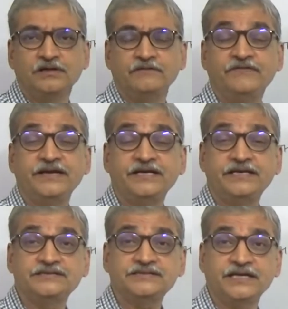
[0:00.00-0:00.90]
When it
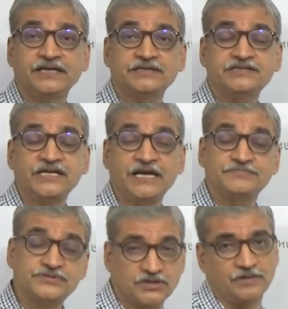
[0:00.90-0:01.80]
is energy
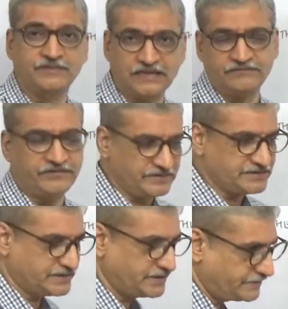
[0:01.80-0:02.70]
absorbed, that we will
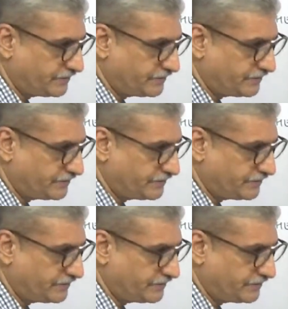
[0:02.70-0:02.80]
see.